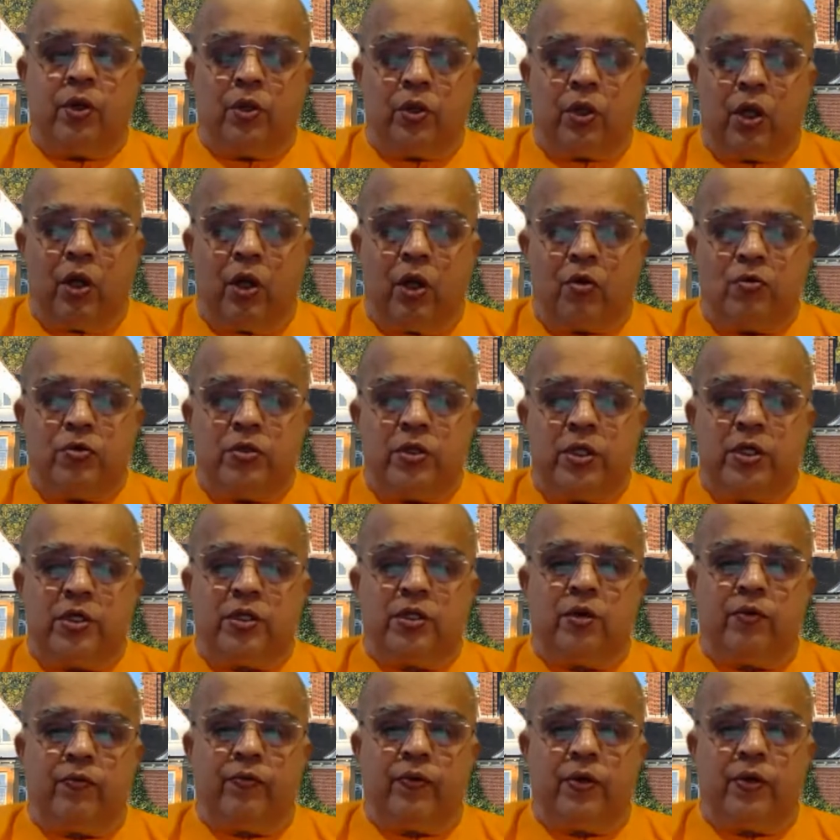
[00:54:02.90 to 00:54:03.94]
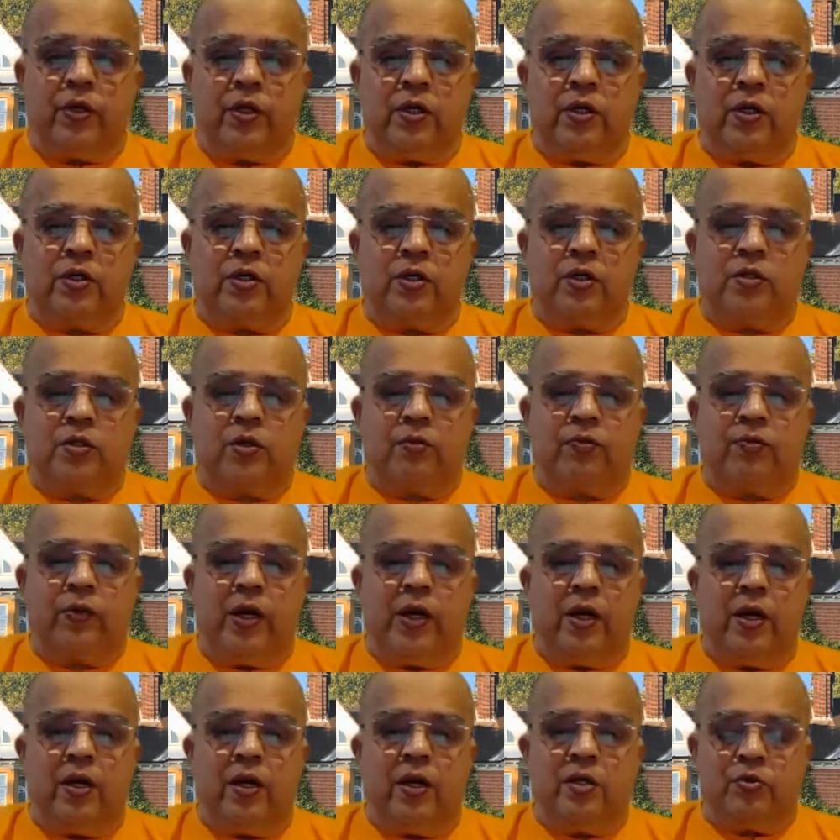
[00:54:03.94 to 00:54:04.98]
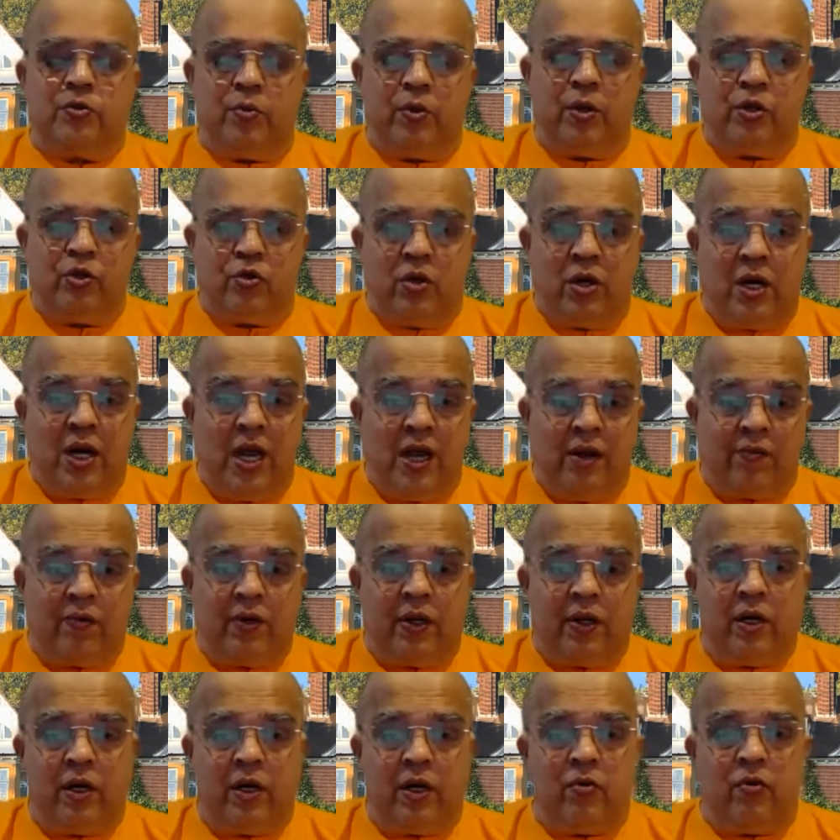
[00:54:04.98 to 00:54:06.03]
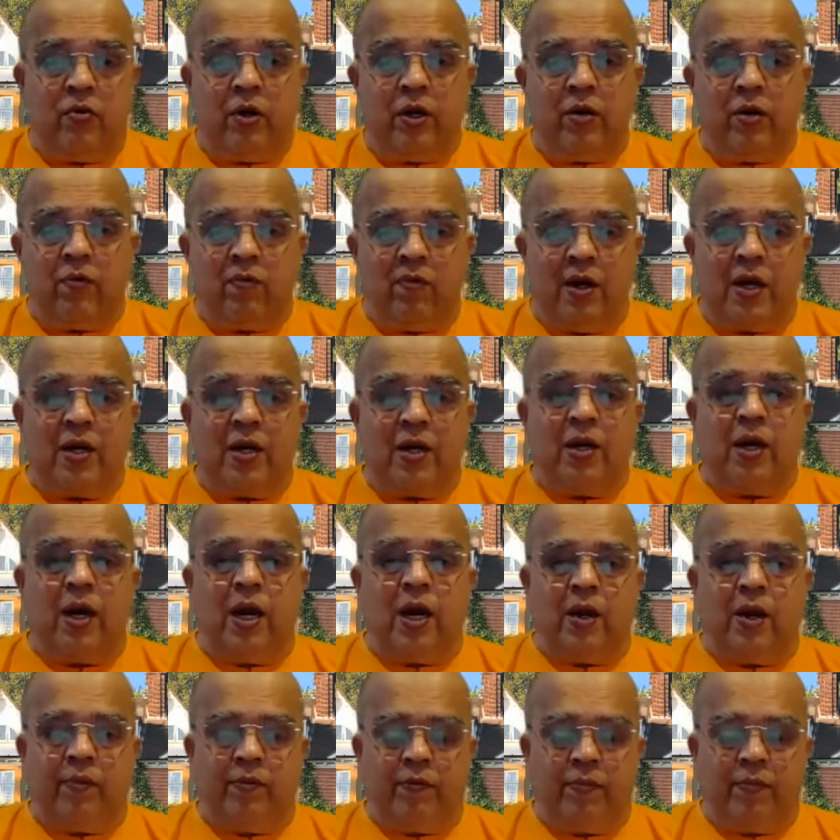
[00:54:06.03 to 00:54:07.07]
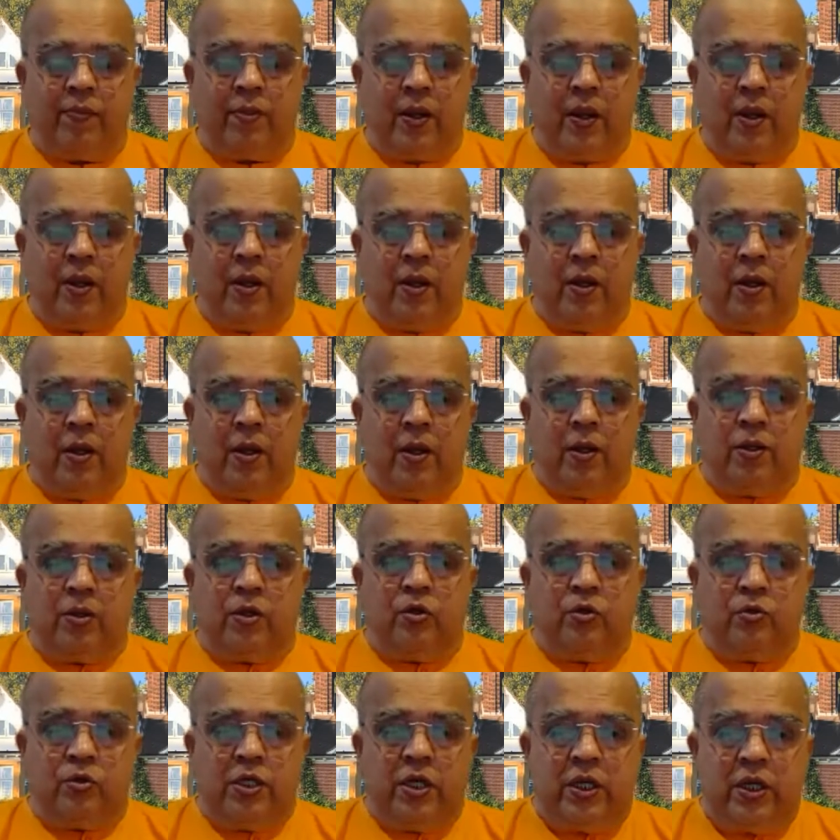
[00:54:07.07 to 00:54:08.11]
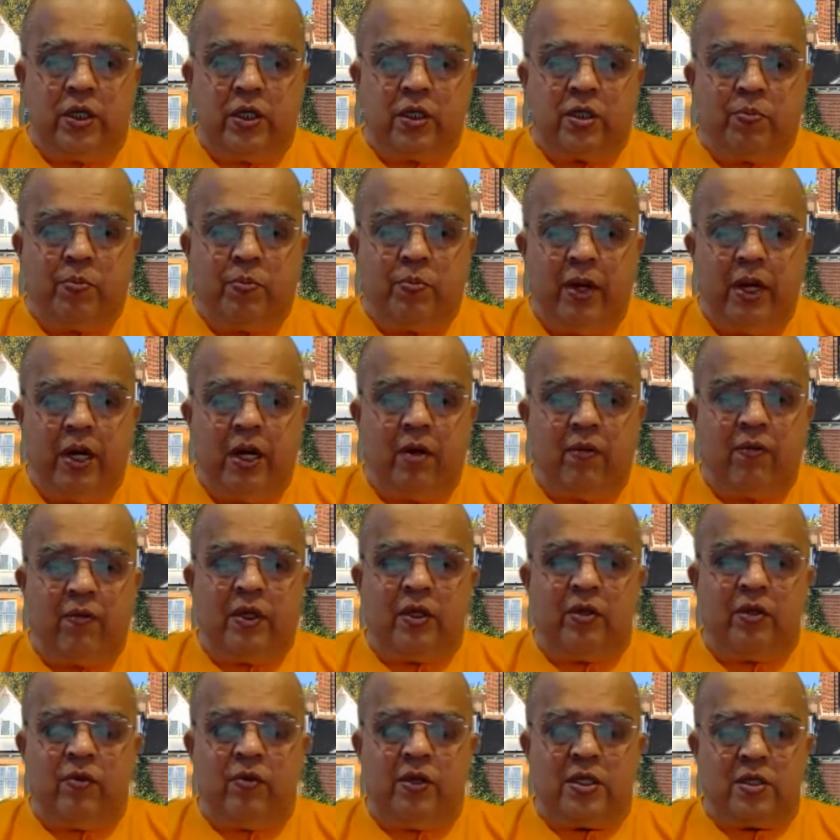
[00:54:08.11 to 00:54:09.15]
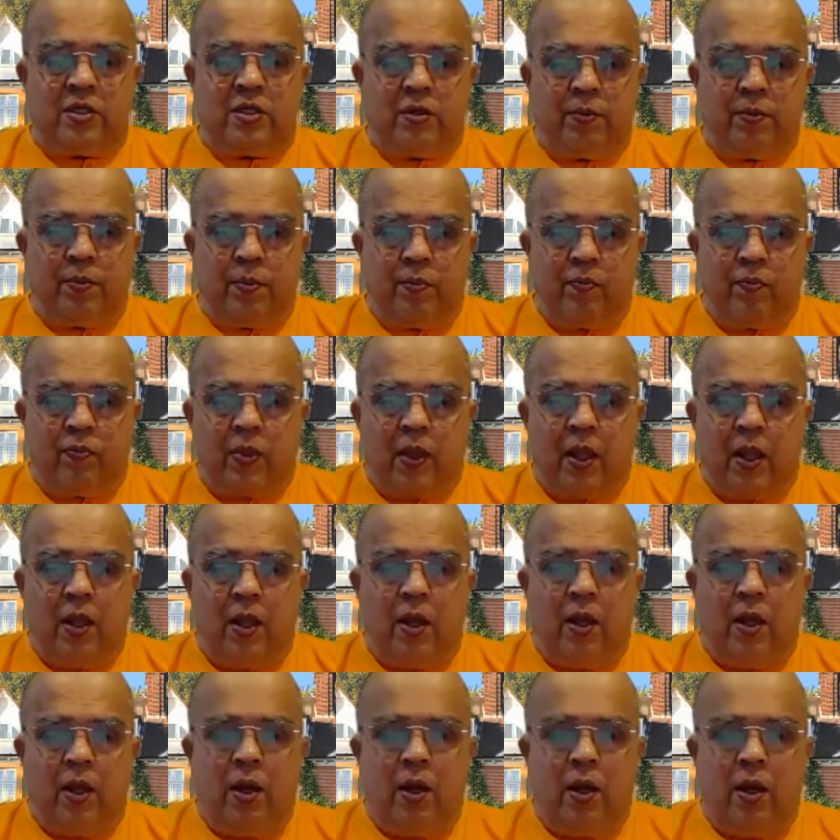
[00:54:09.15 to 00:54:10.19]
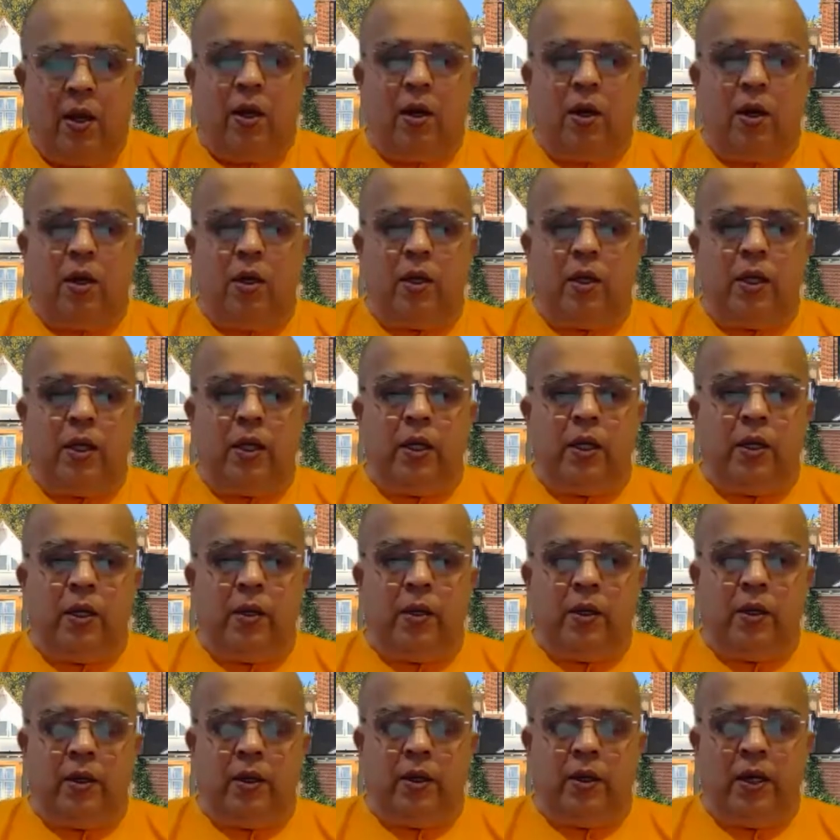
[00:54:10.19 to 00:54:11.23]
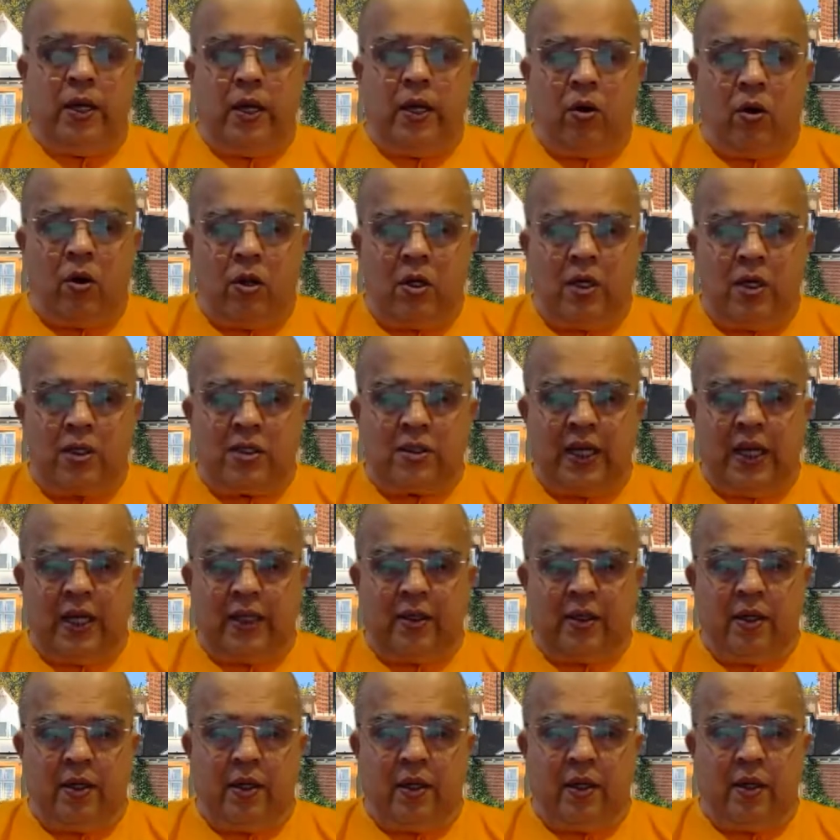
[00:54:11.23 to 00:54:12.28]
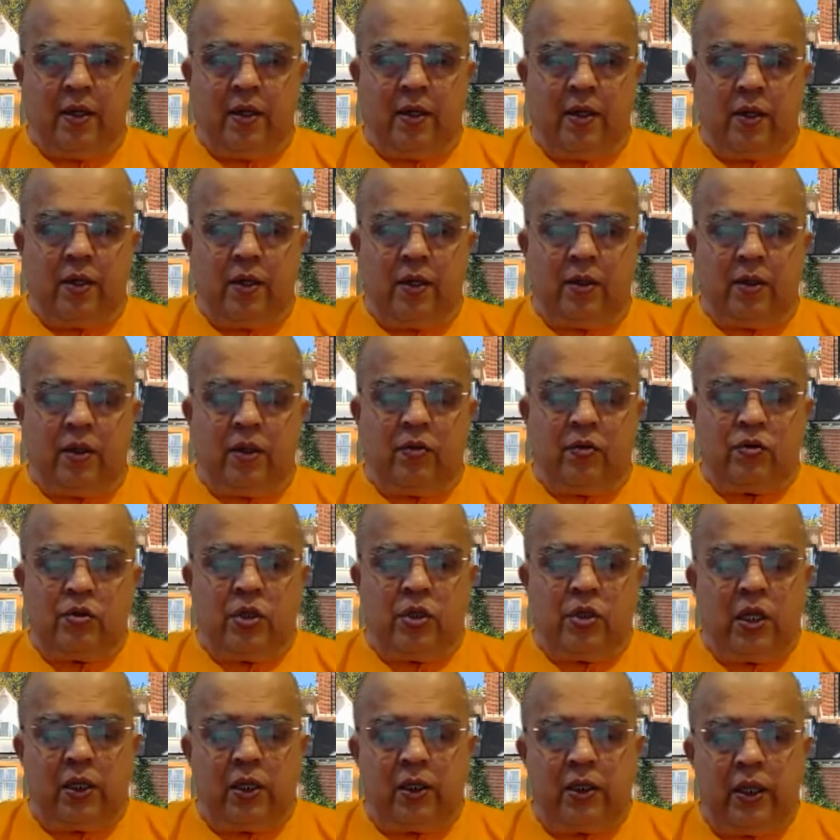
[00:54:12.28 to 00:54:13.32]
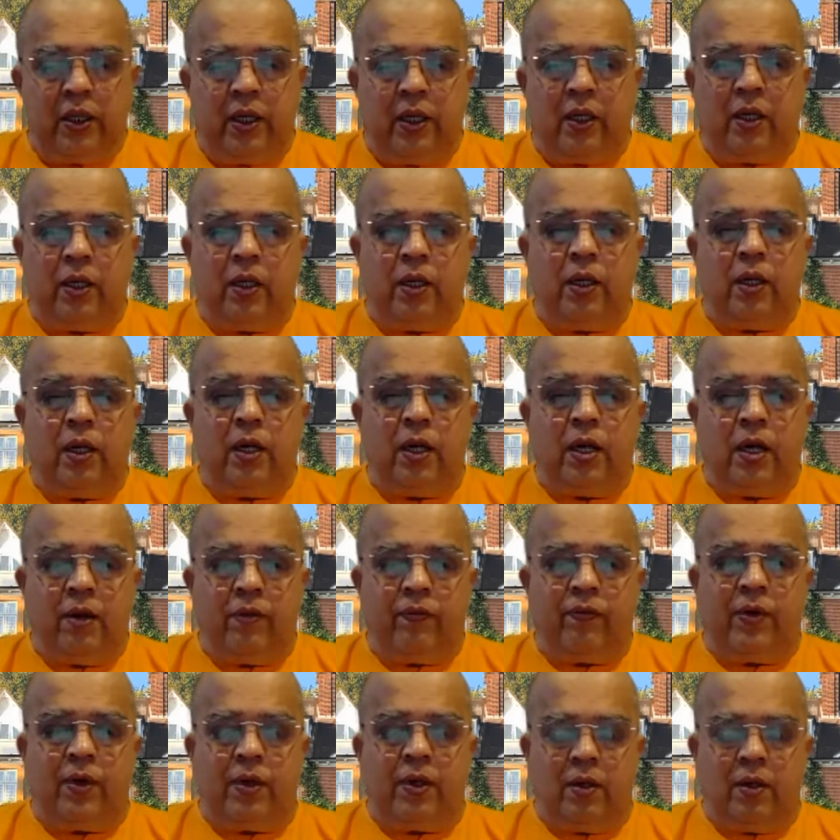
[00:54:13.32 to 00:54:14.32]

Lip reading: thousands of years of Indian spiritual life. He lived in one life. You see the speed with which he did all his sadhana. There was nothing he left,